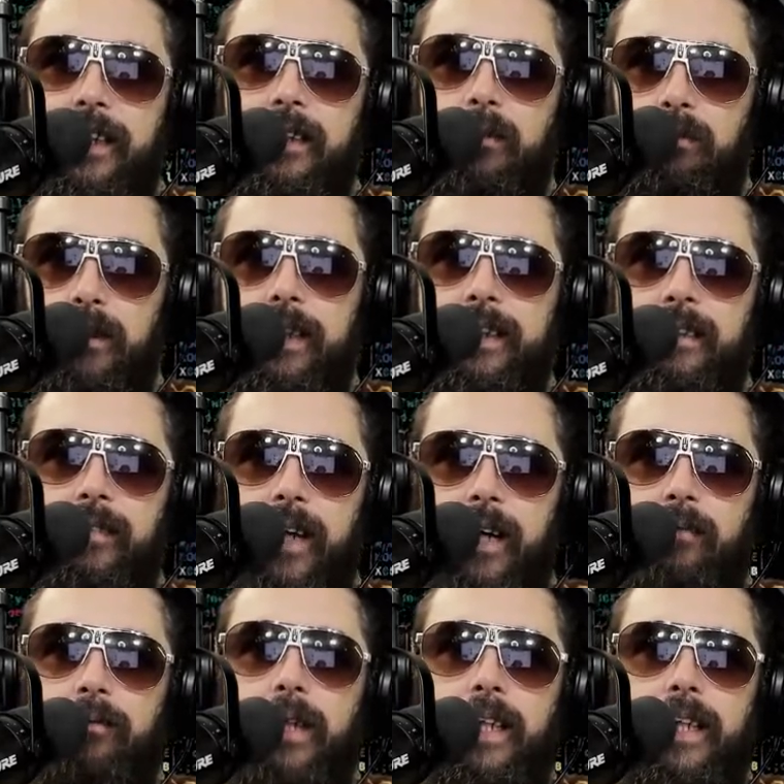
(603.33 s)
a piece of
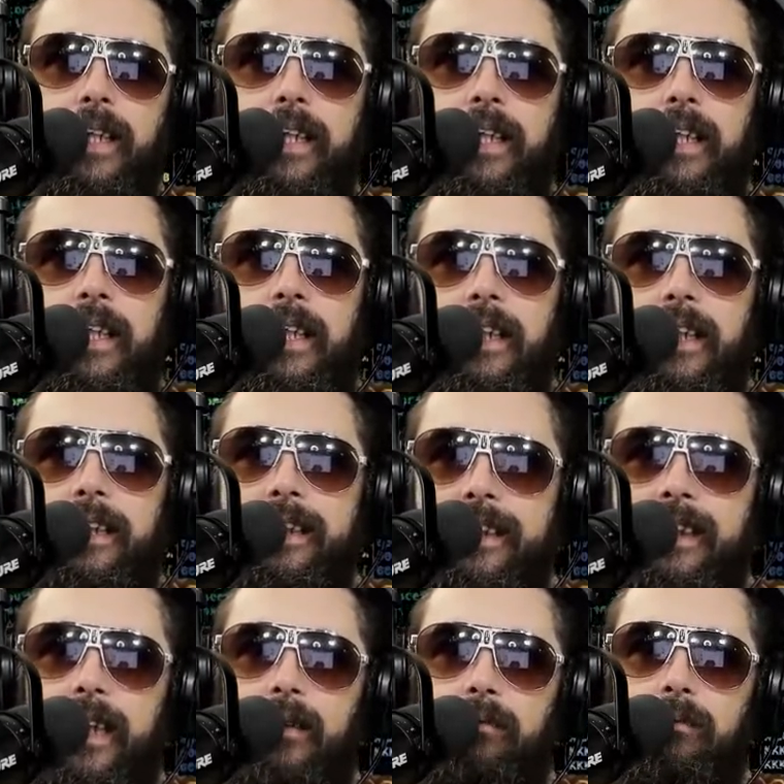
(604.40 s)
gum. That's
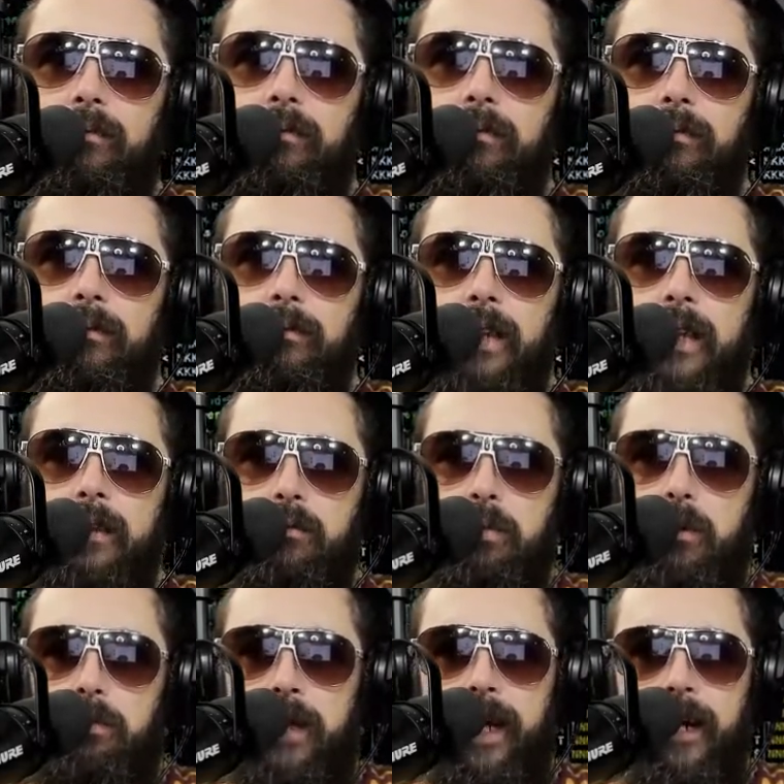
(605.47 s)
dumb. You're going to
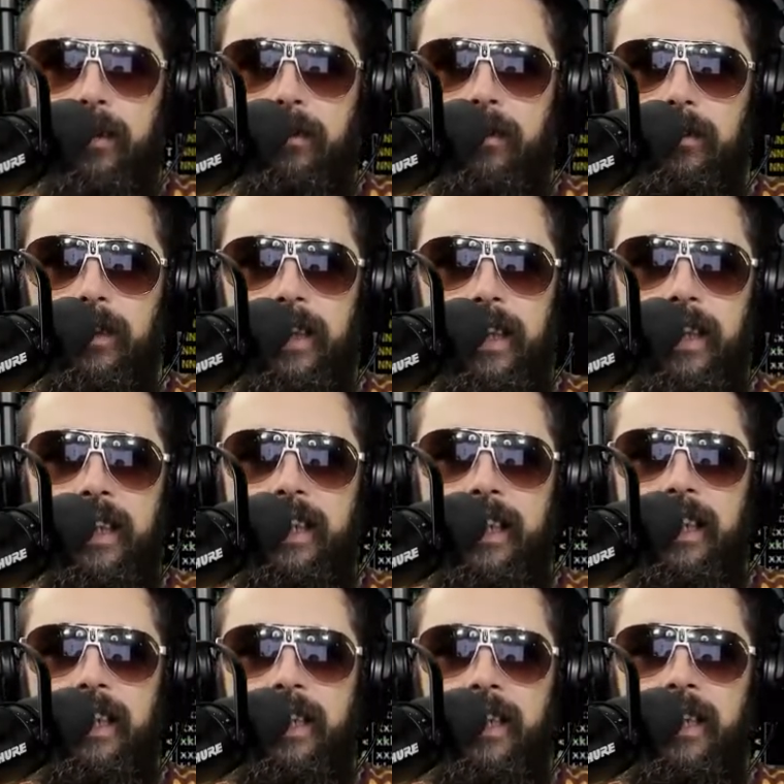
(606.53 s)
poop it out.
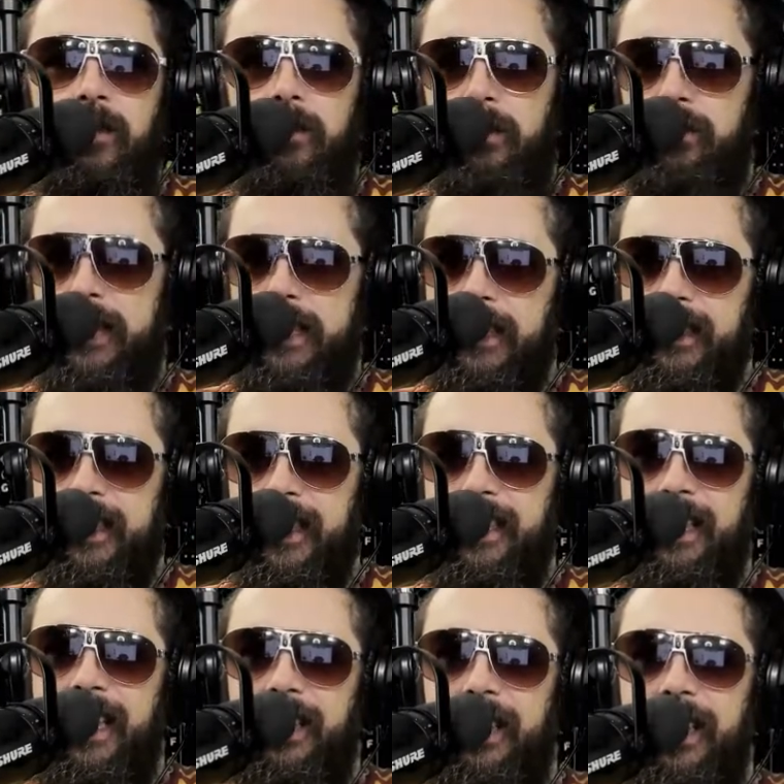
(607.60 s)
Like, even if it doesn't get
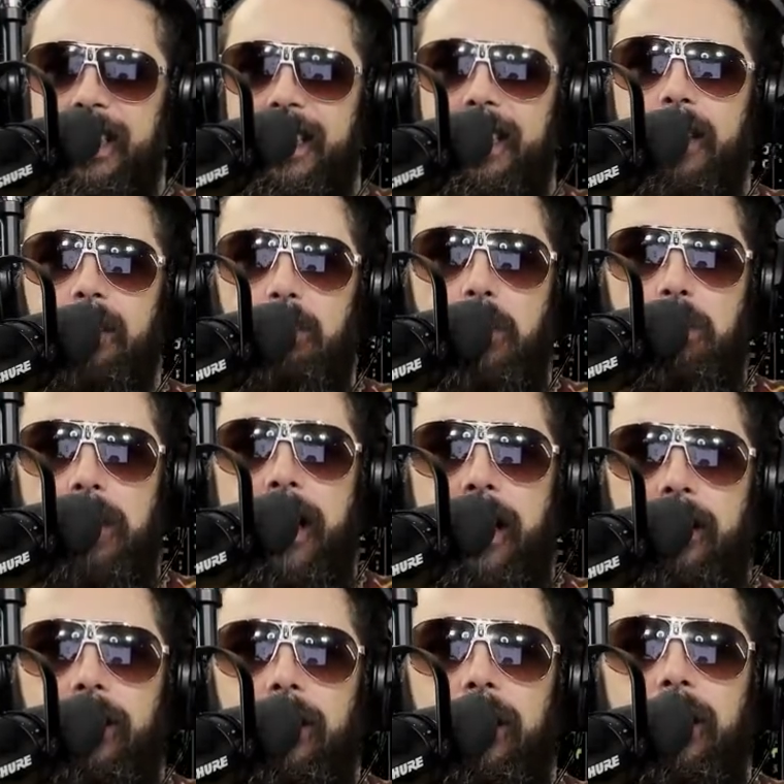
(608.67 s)
digested, you're going to poop it
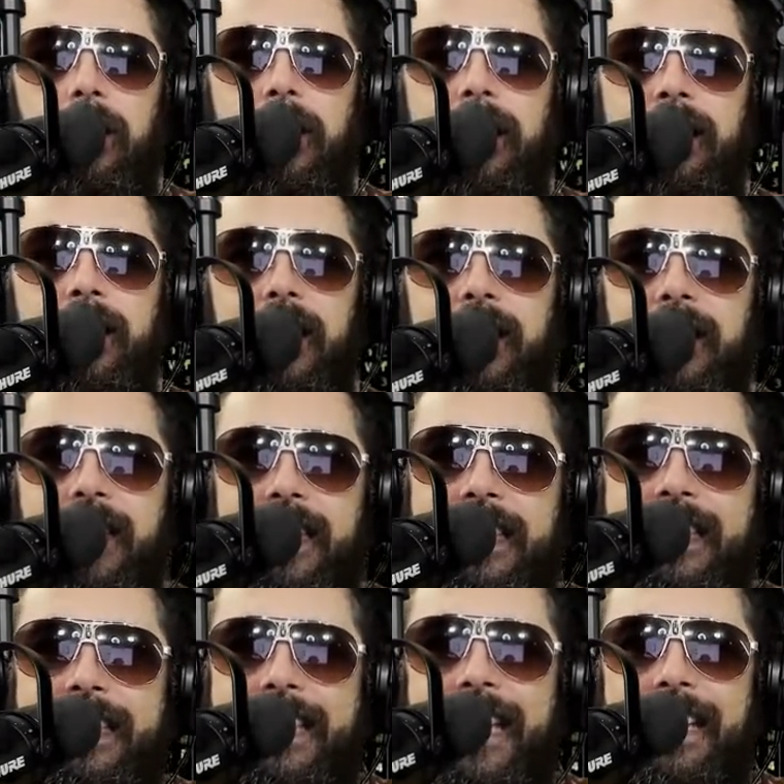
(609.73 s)
out. Like, it's not just going to
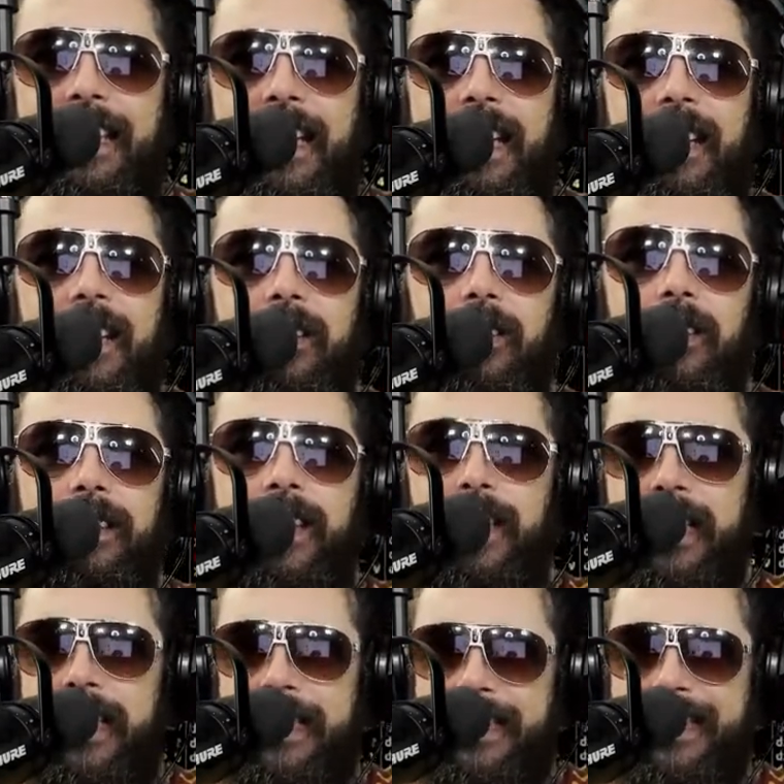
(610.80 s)
sit in there. It's not
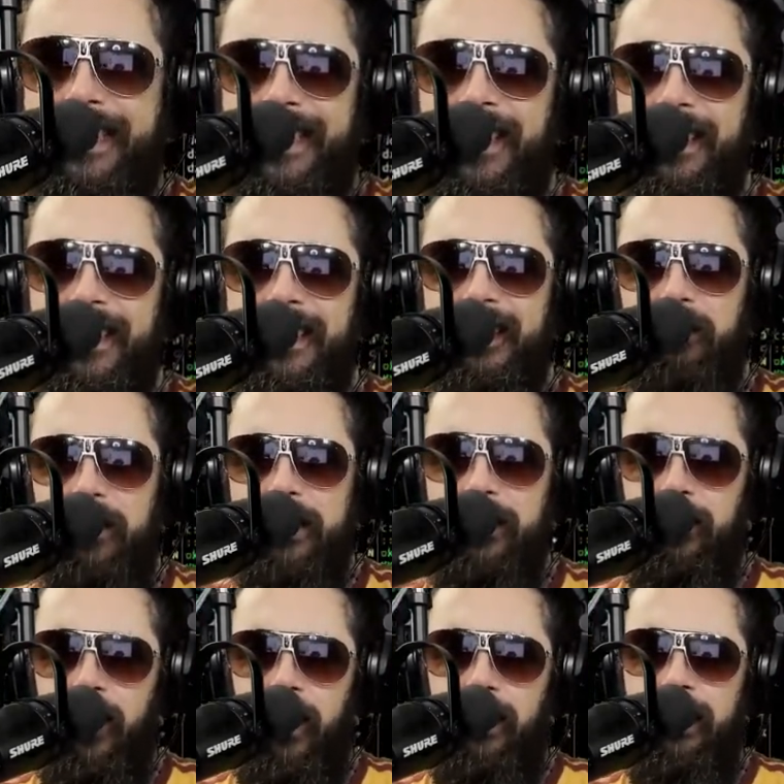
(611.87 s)
going to get stuck to something.
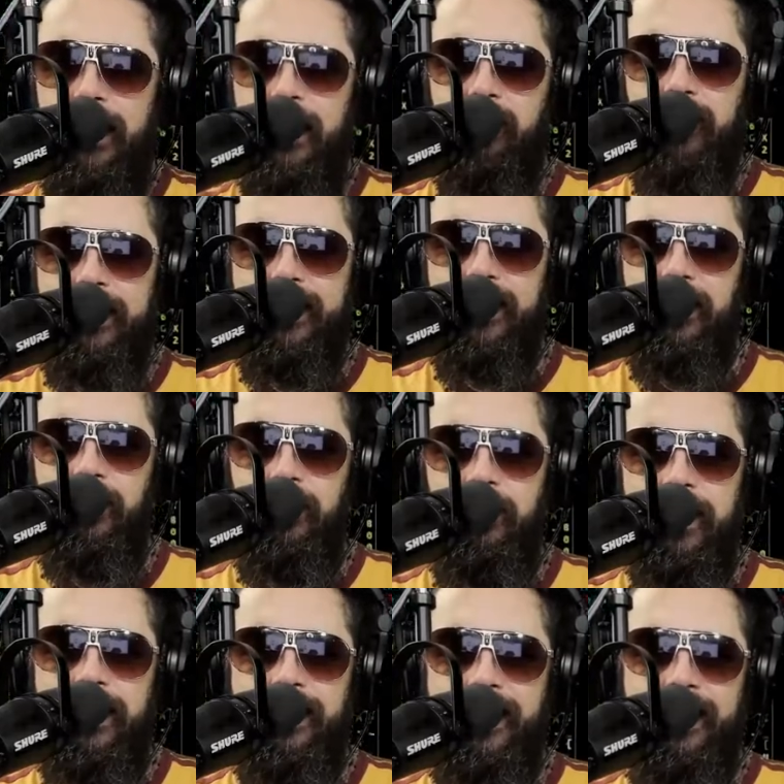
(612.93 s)
You're all liquids and
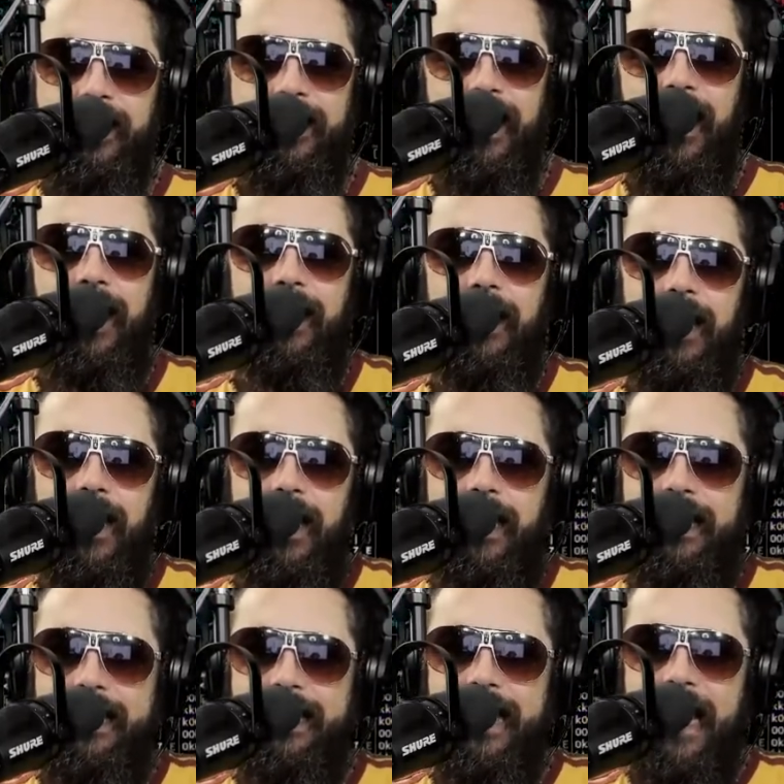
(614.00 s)
oogies inside.
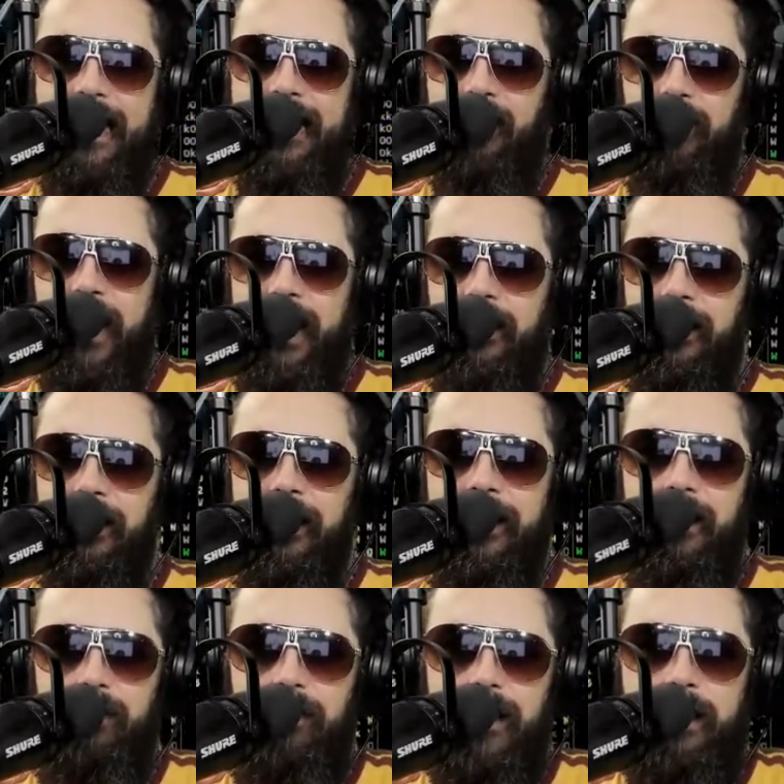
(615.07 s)
It slides around.
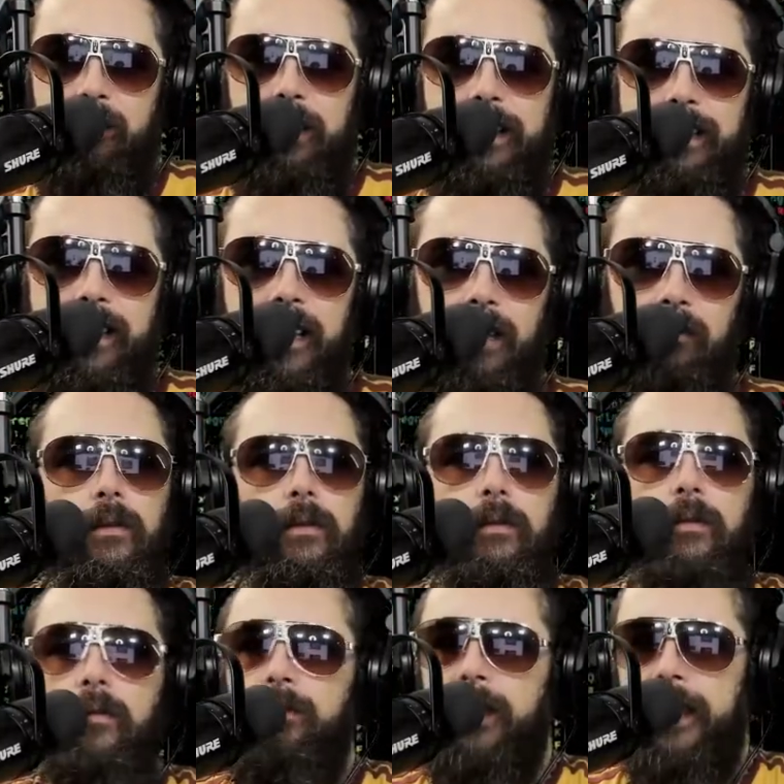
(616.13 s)
It's a fucking piece of gum.
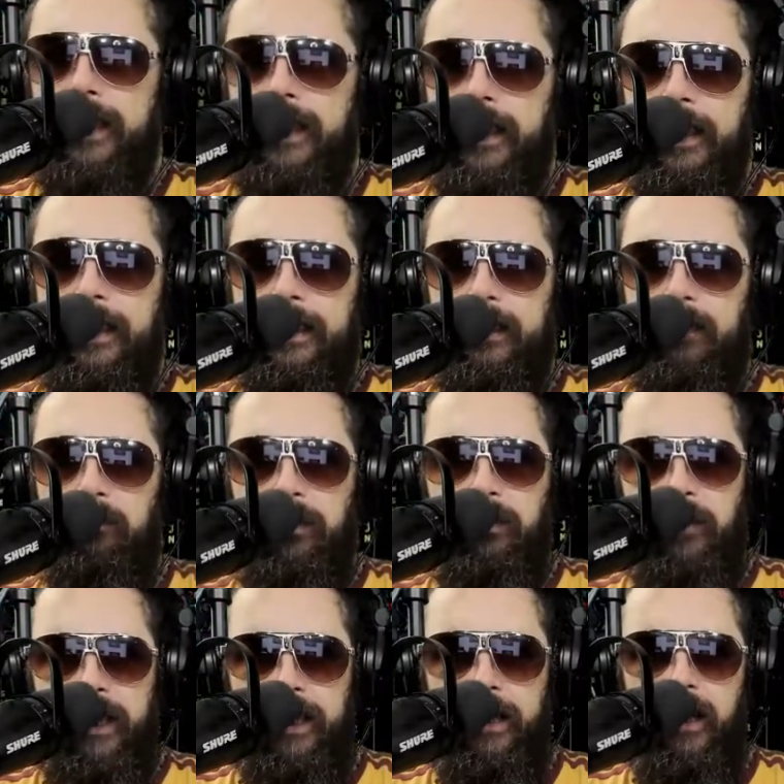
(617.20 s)
The funny thing is
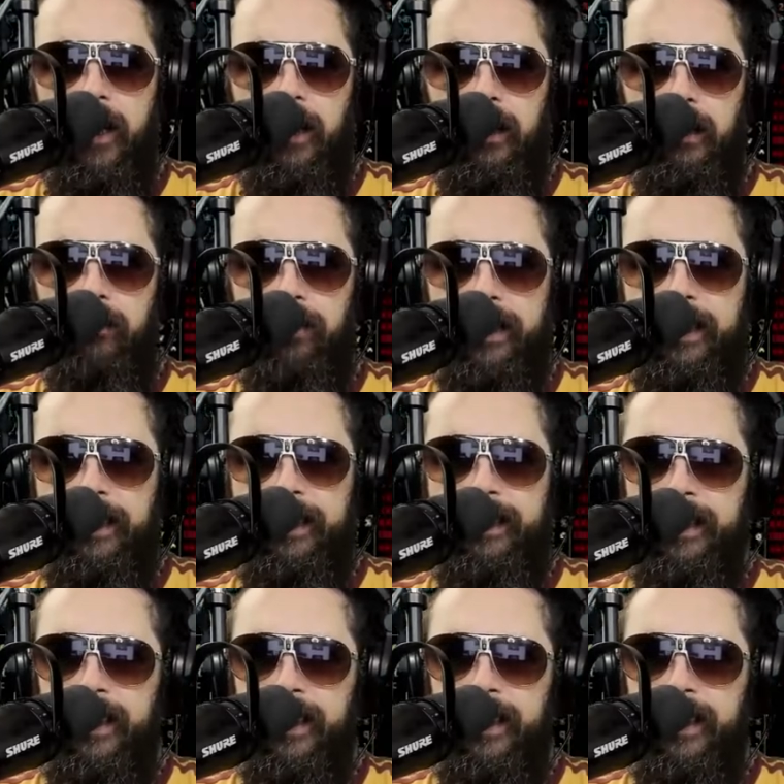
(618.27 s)
between all of these